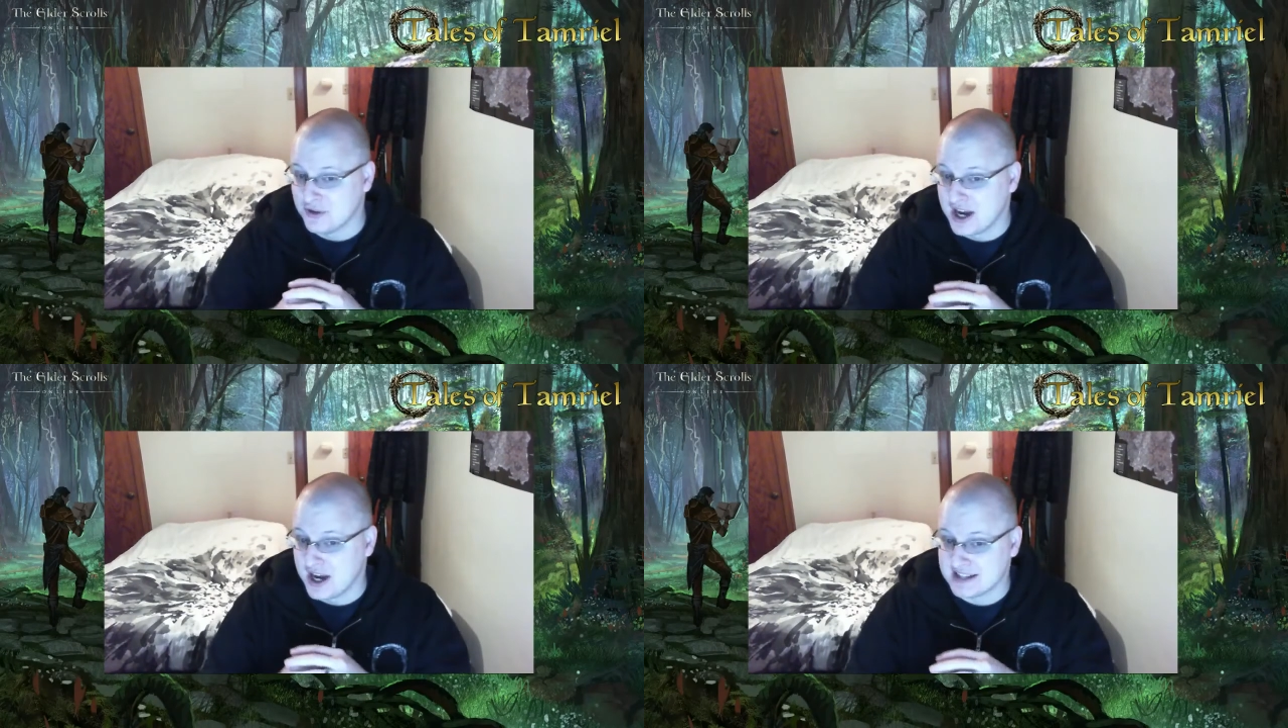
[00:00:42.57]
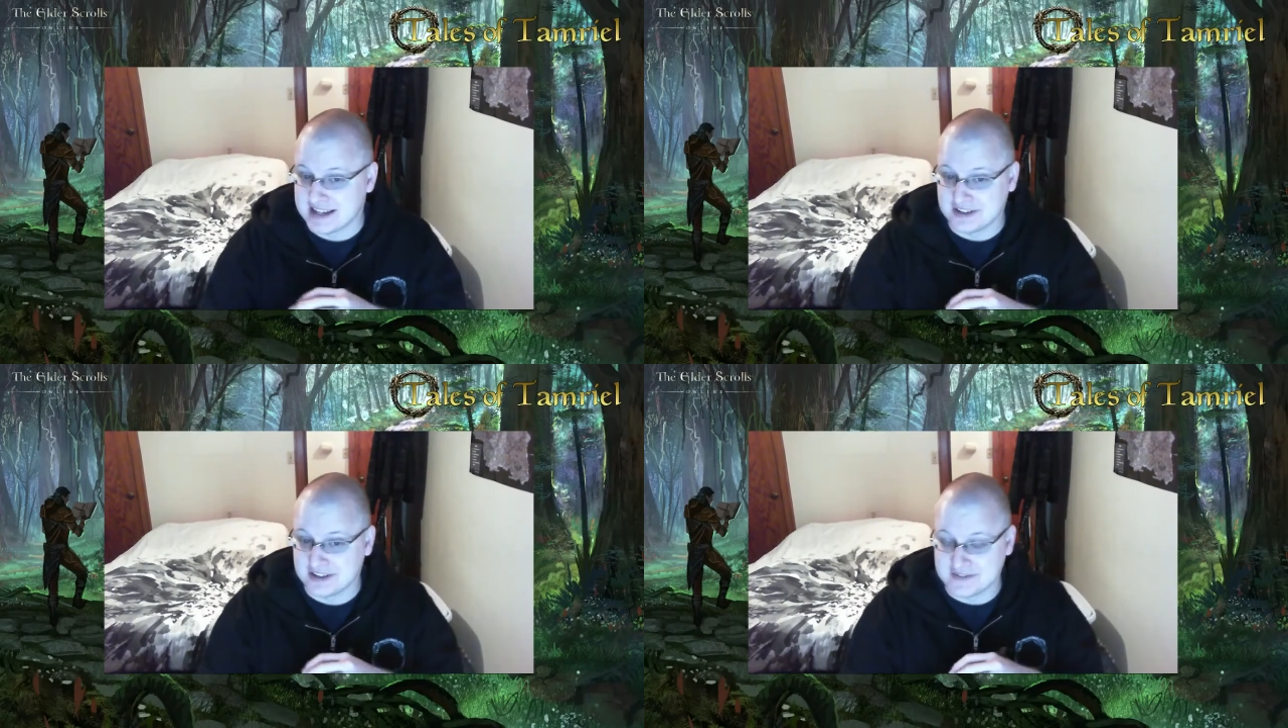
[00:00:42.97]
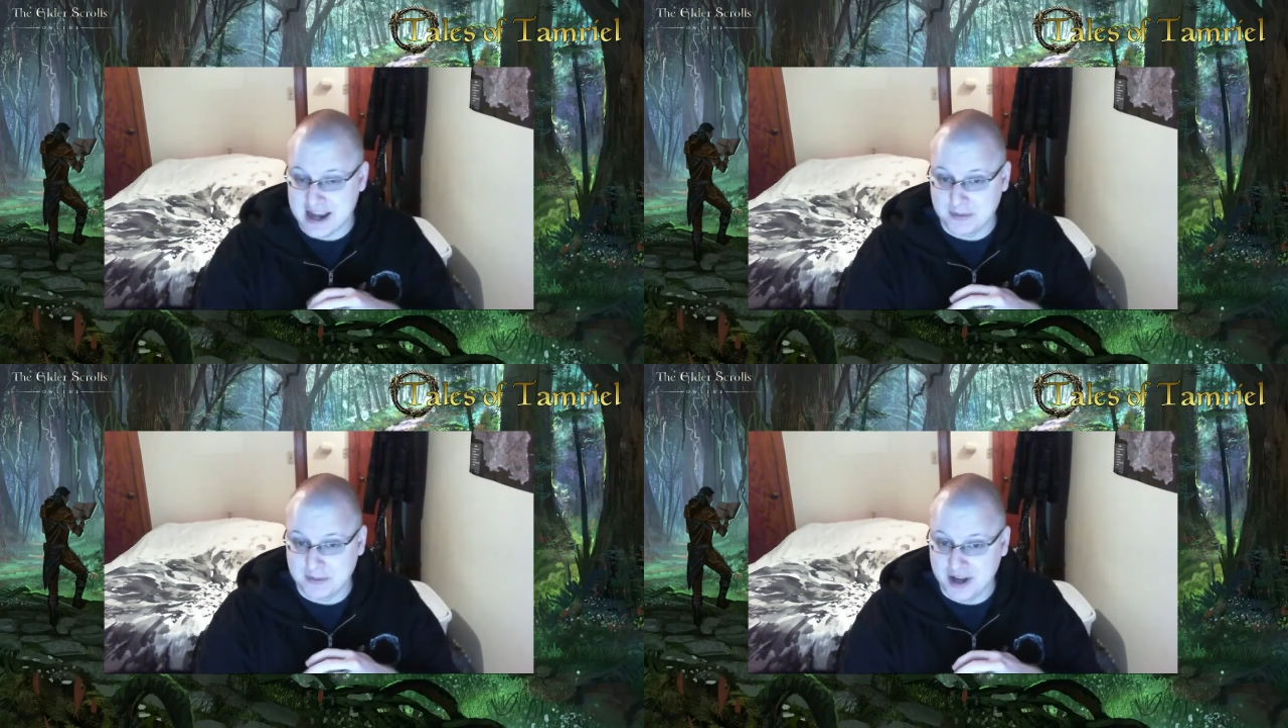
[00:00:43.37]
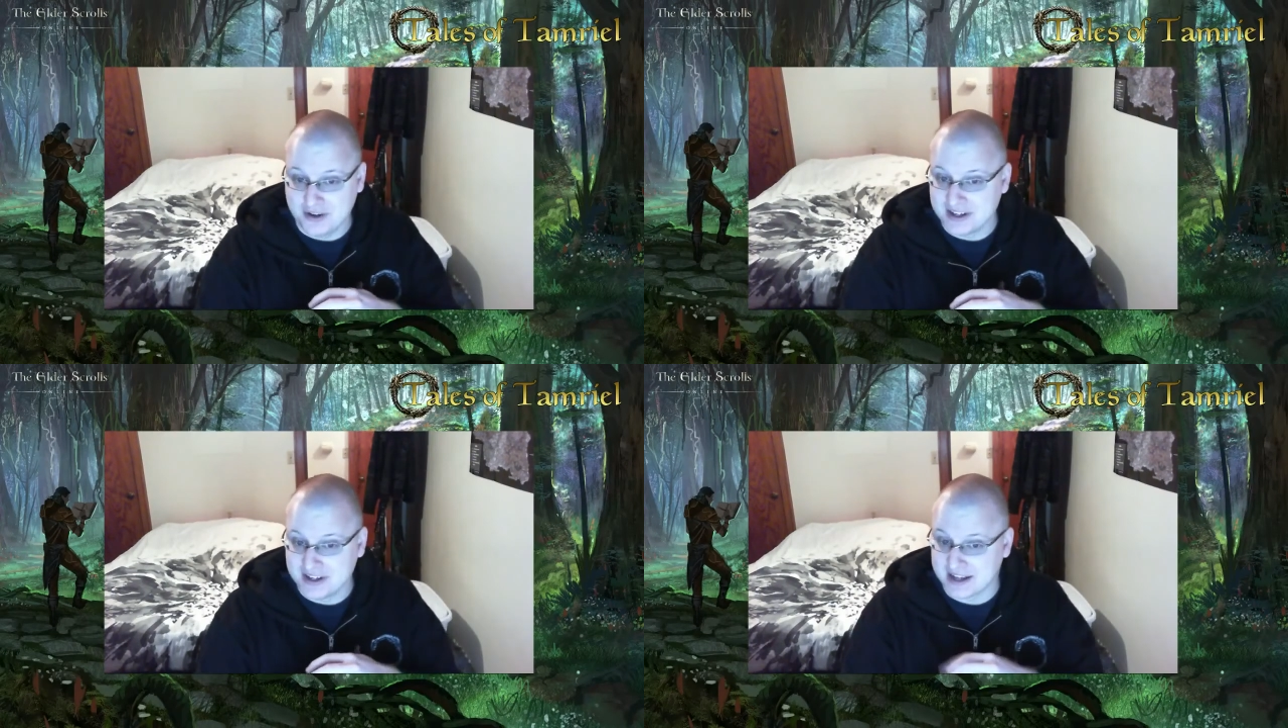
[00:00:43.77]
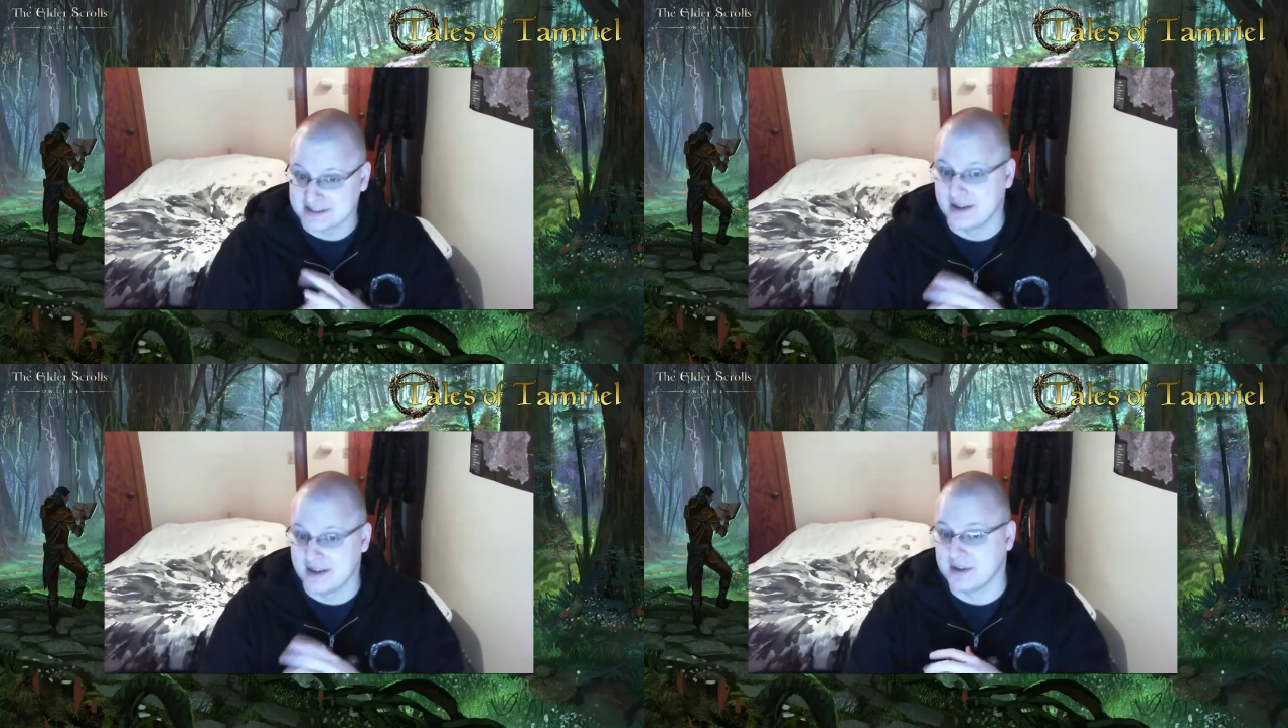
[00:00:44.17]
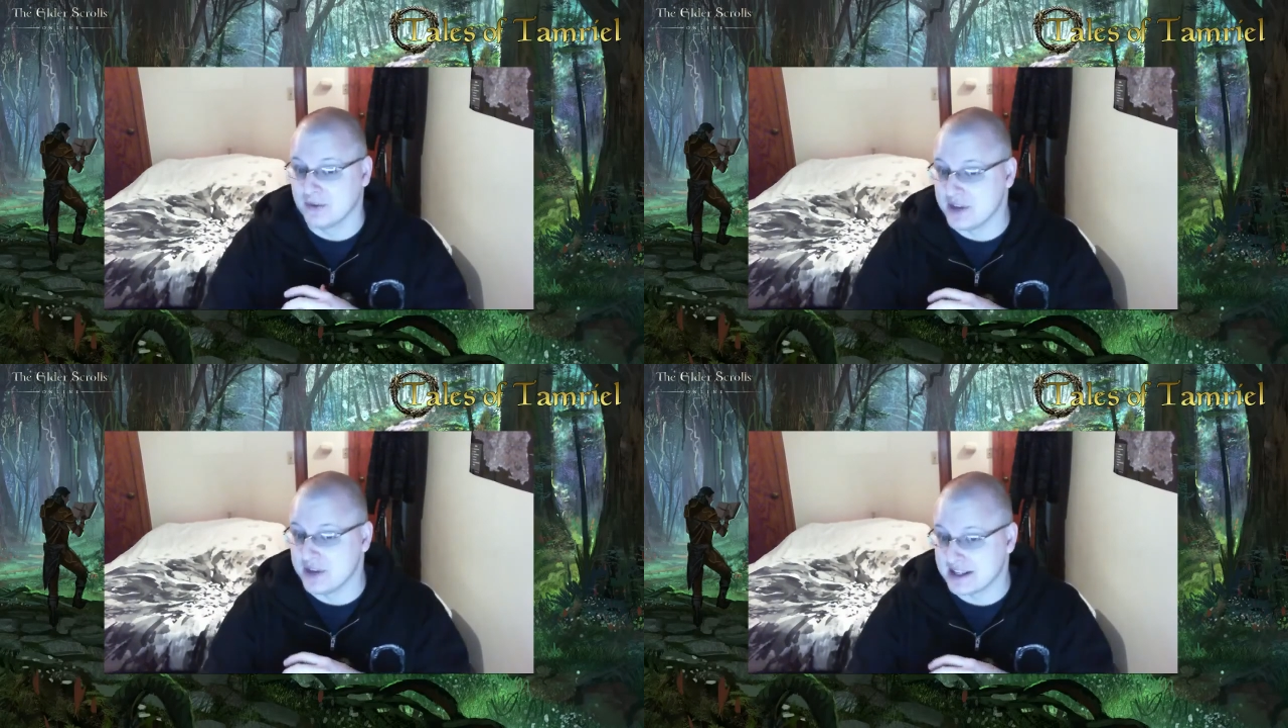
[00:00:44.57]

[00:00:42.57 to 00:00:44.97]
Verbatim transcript: Tales of Tamriel in the next coming weeks